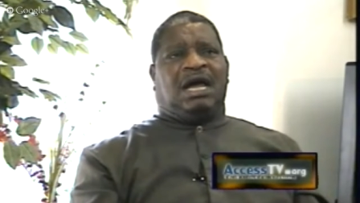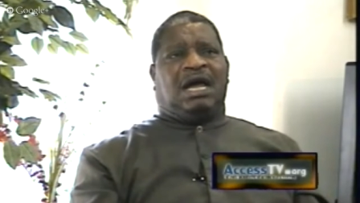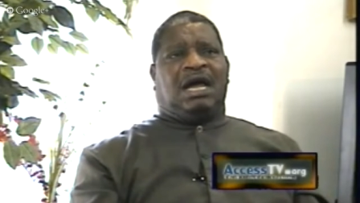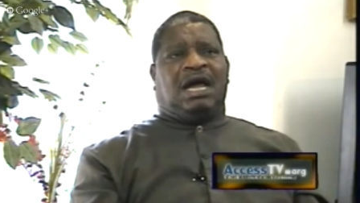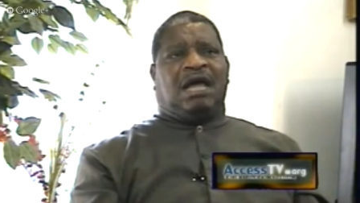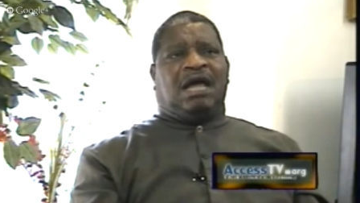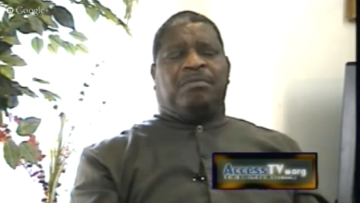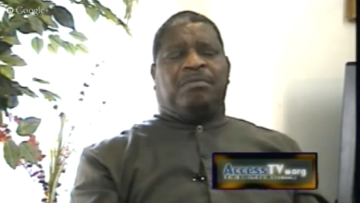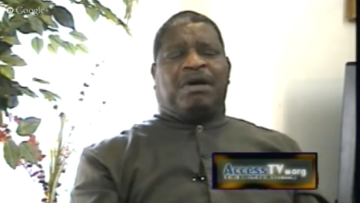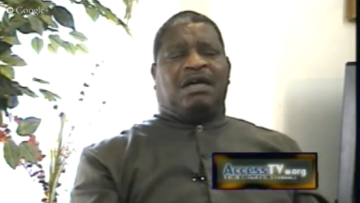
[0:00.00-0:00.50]

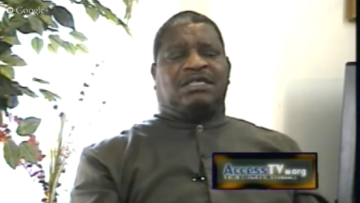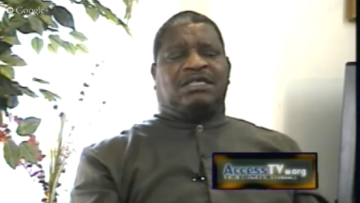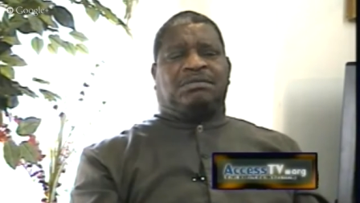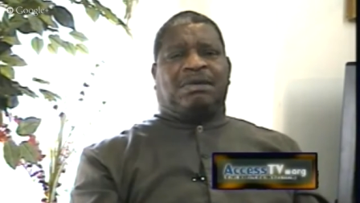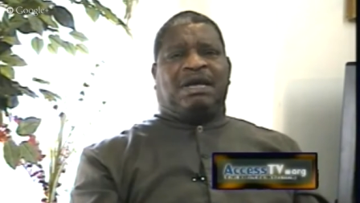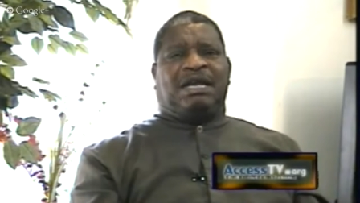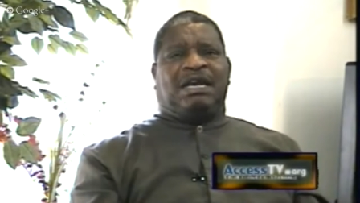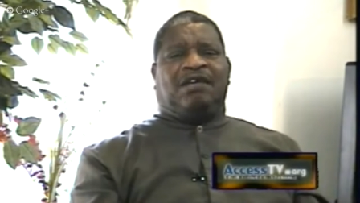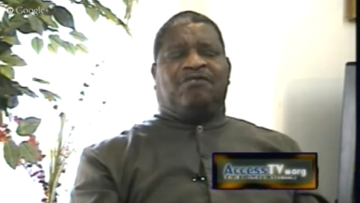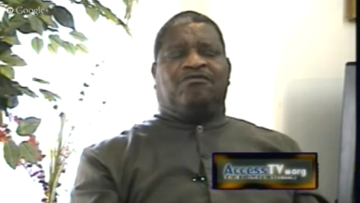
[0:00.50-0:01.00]
I passed
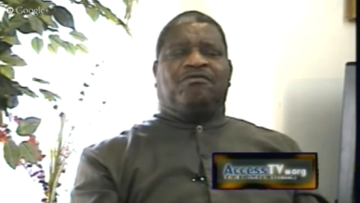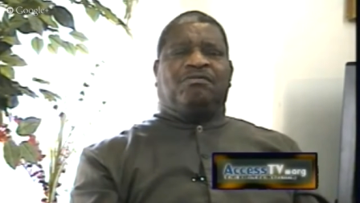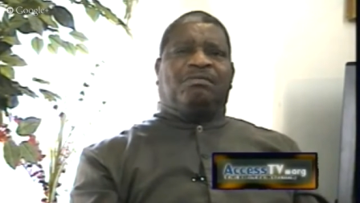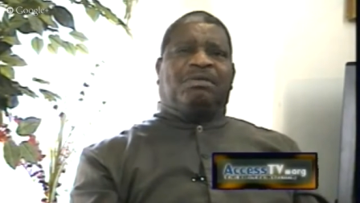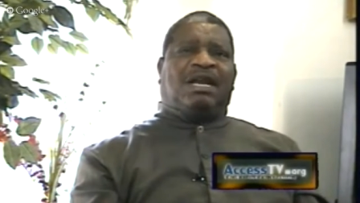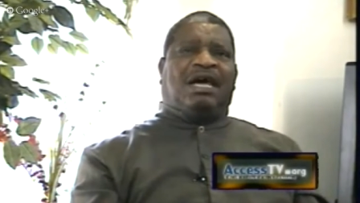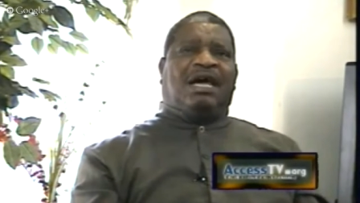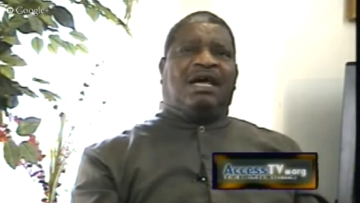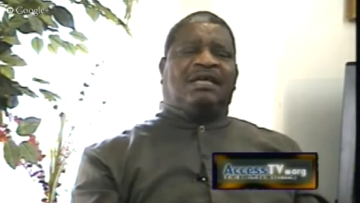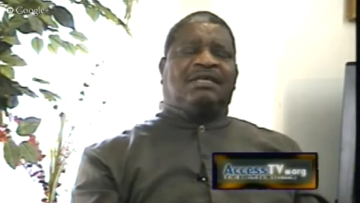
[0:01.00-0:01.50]
my 11th
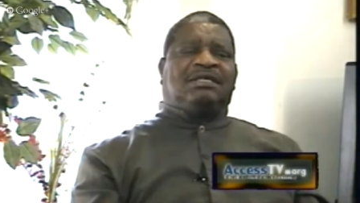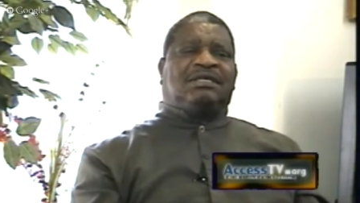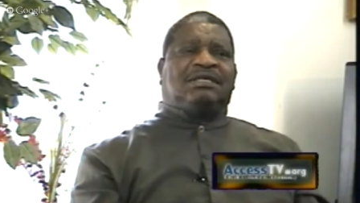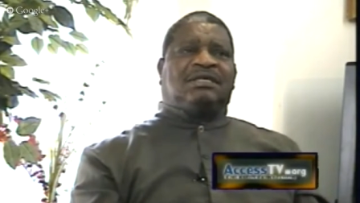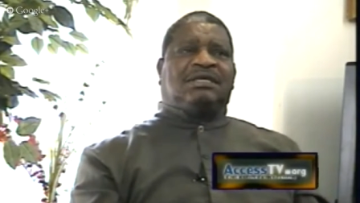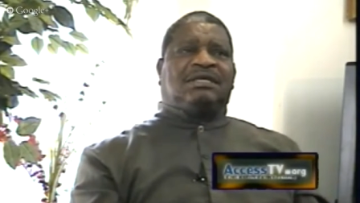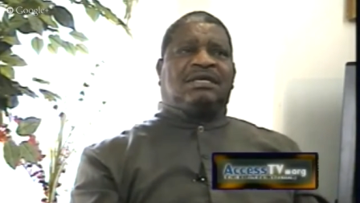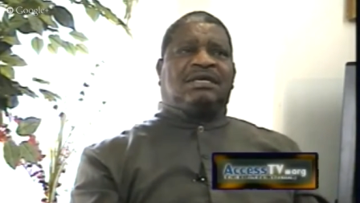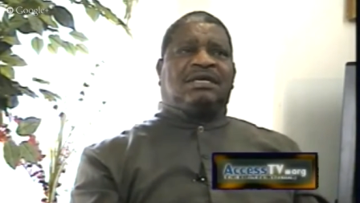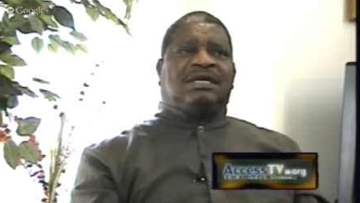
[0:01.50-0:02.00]
class.
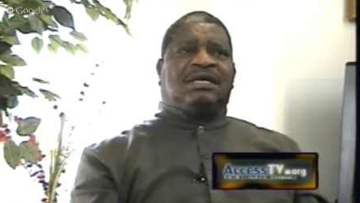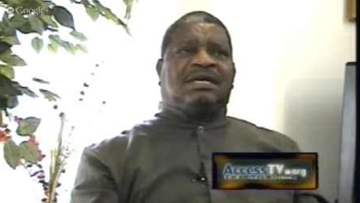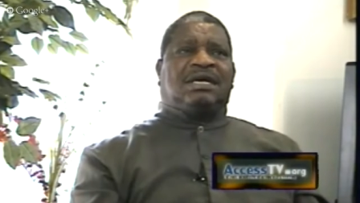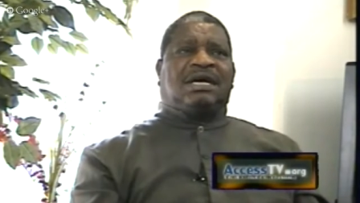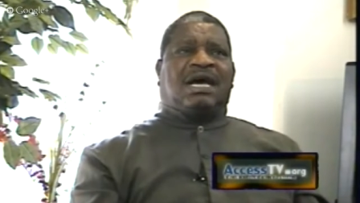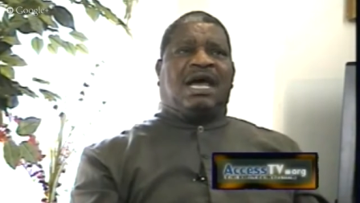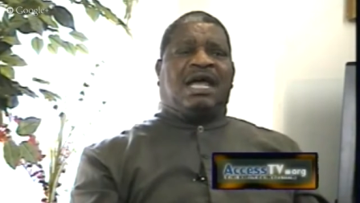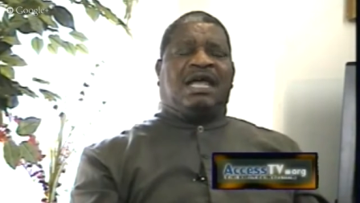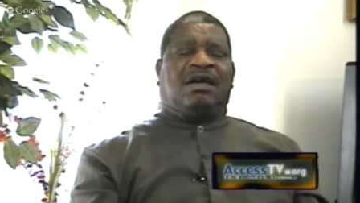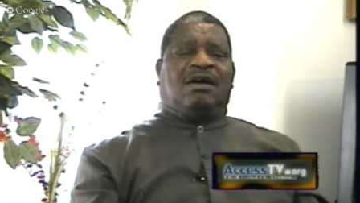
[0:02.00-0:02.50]

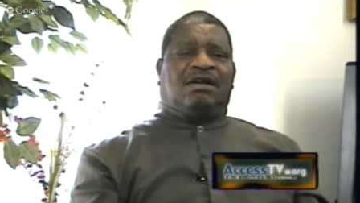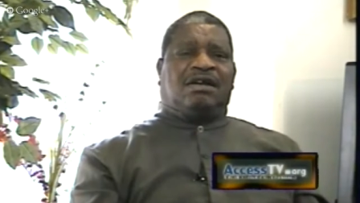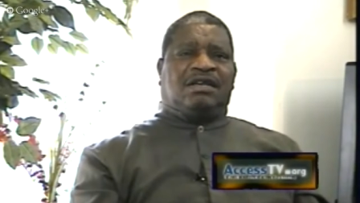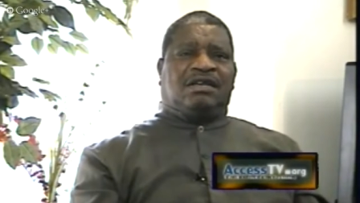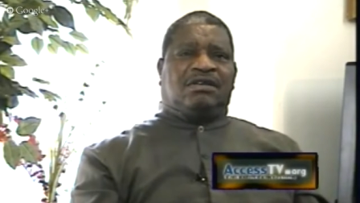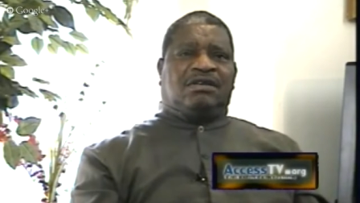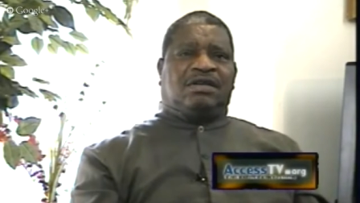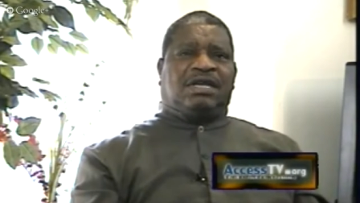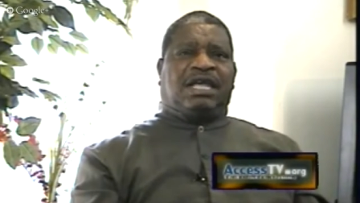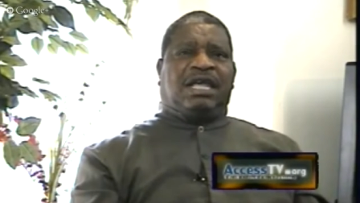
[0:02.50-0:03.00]
I got
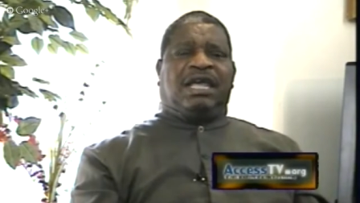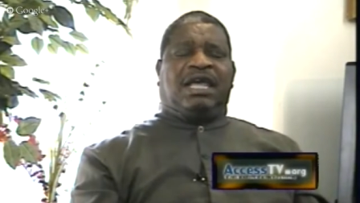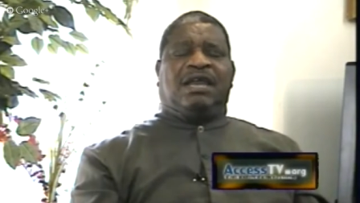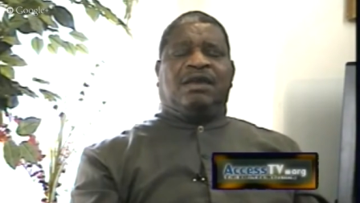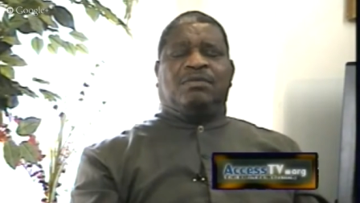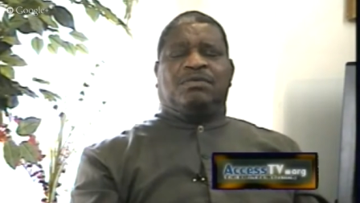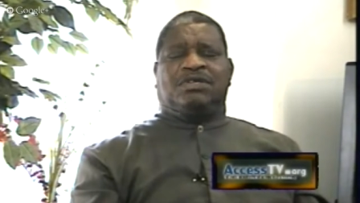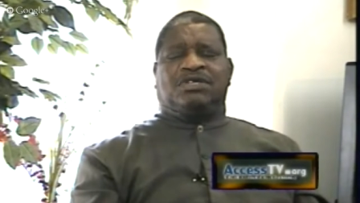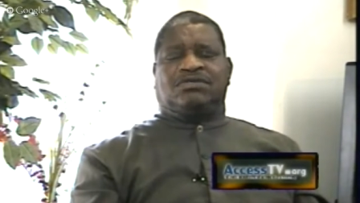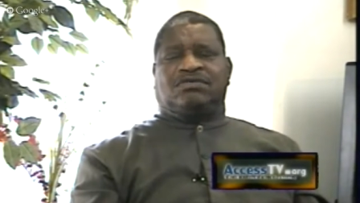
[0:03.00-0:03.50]
into King
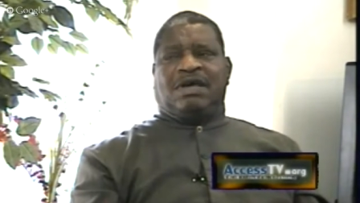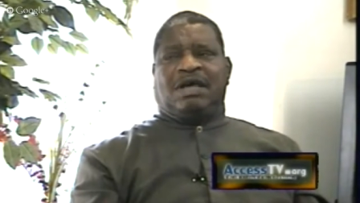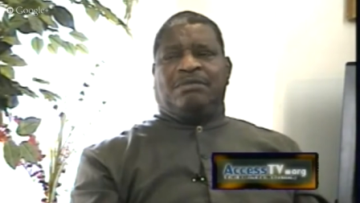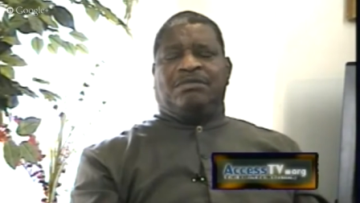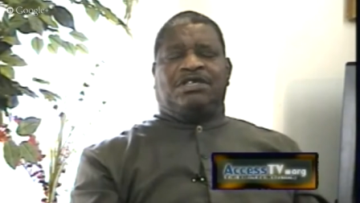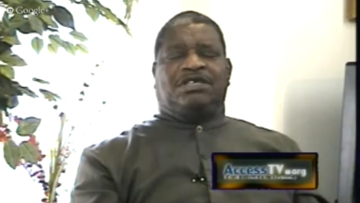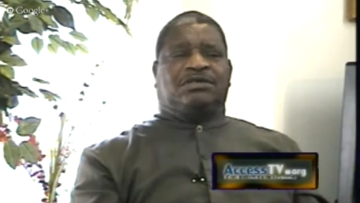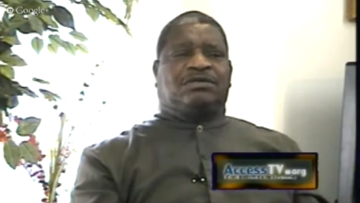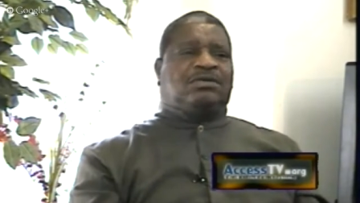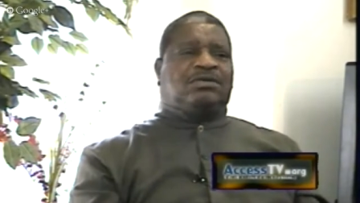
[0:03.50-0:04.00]
Edward's
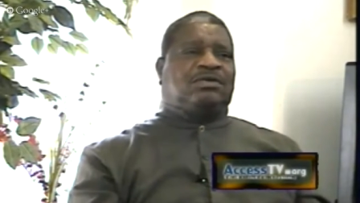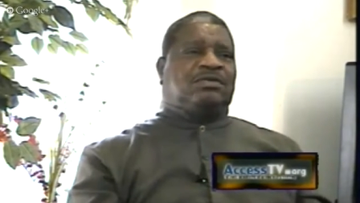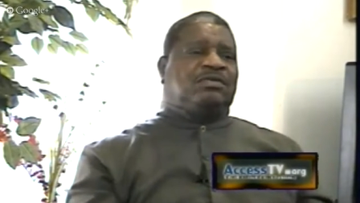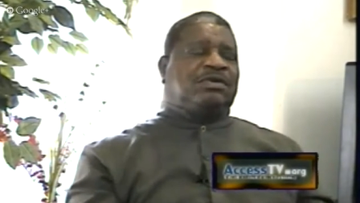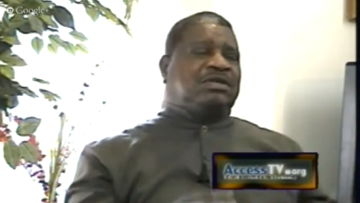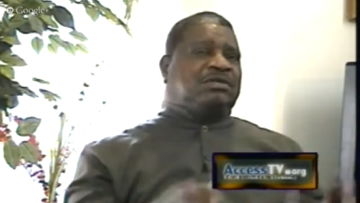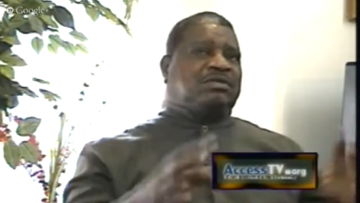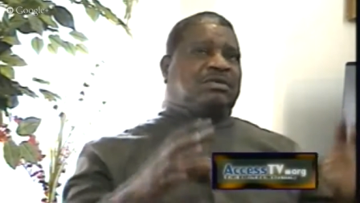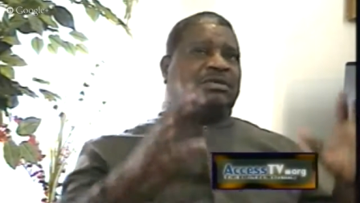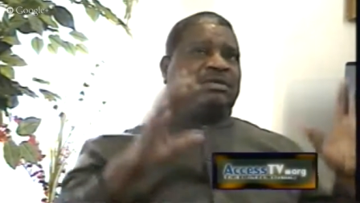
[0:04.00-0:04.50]
Grammar School,
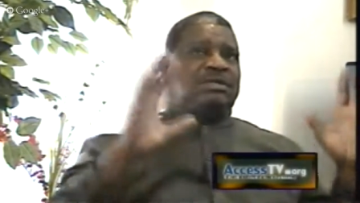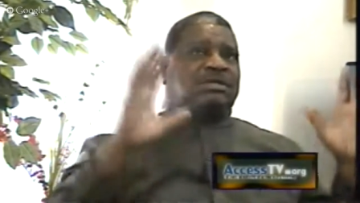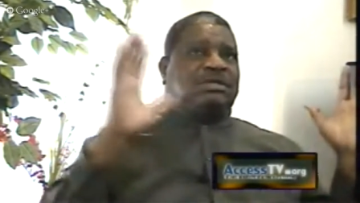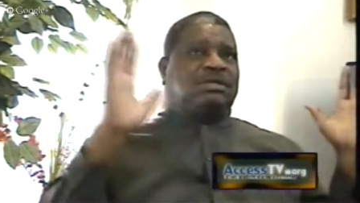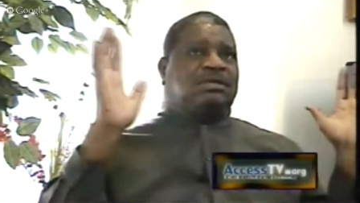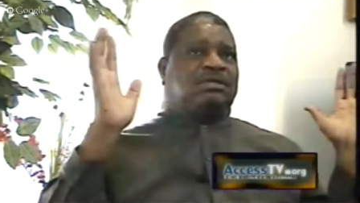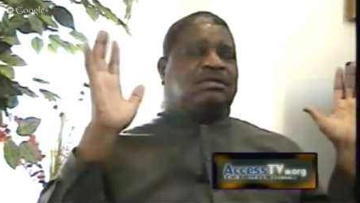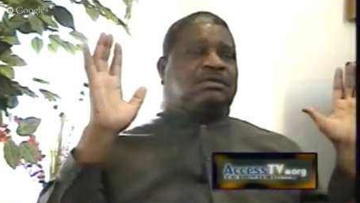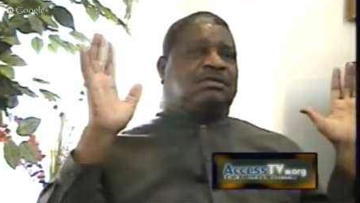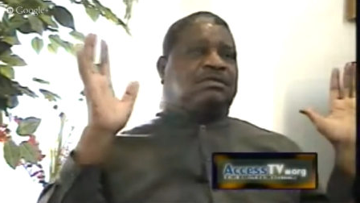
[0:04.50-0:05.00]
which was
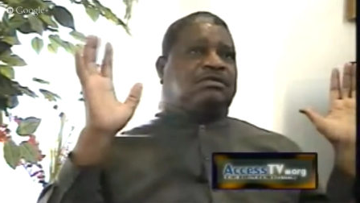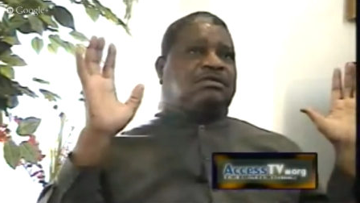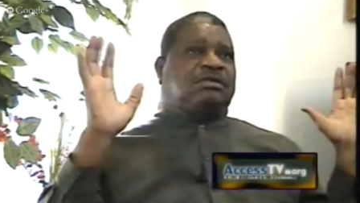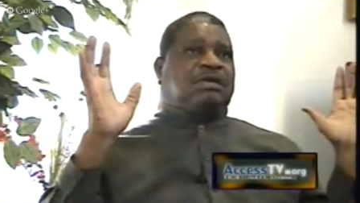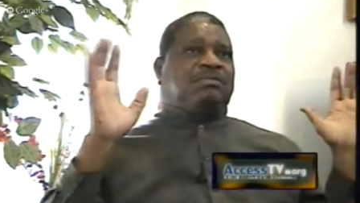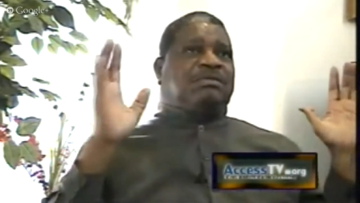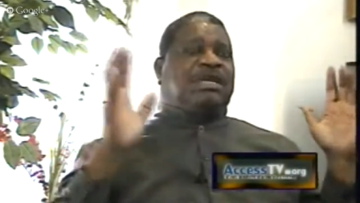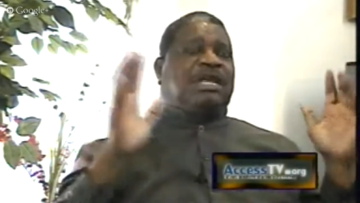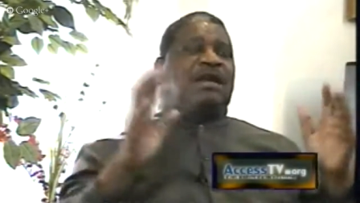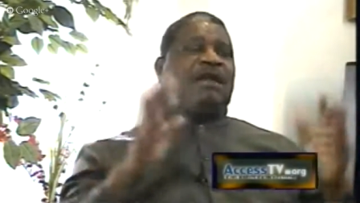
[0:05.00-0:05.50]
this
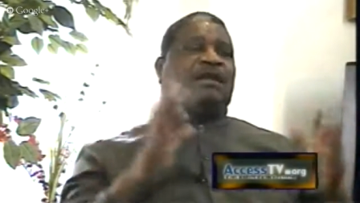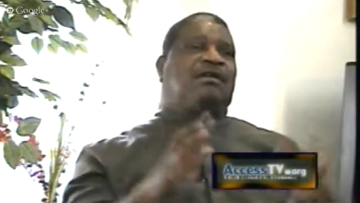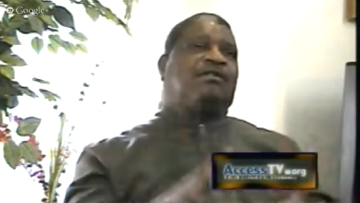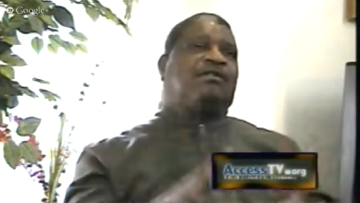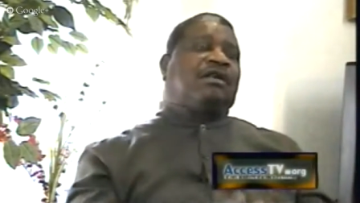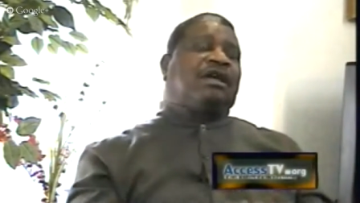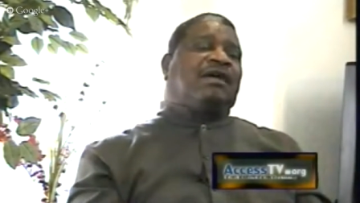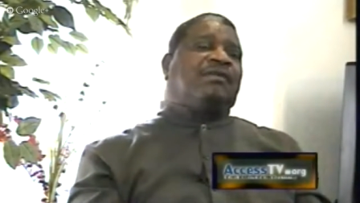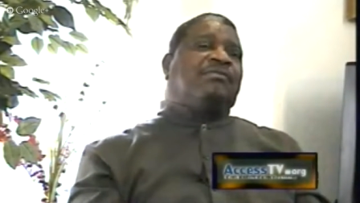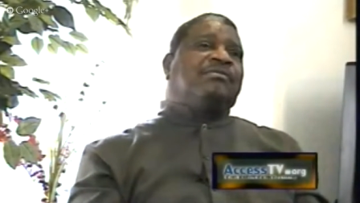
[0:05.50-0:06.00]
creme de la
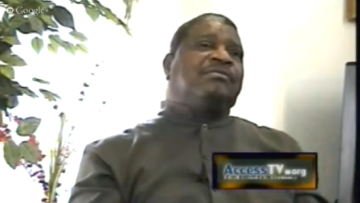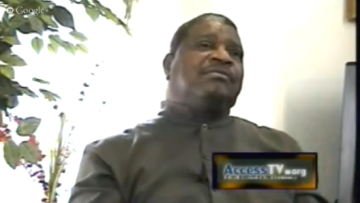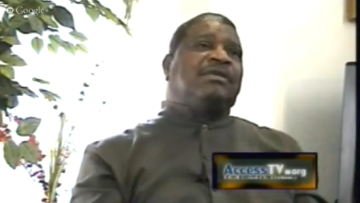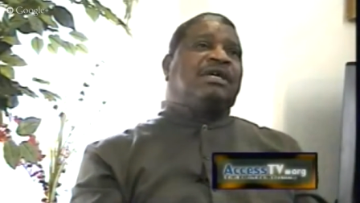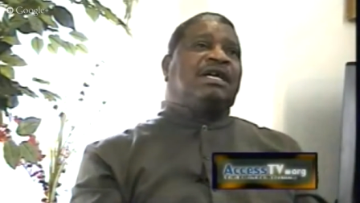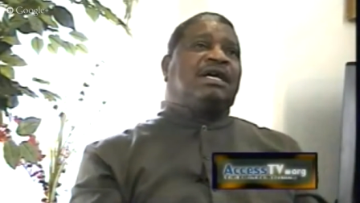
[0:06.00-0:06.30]
creme.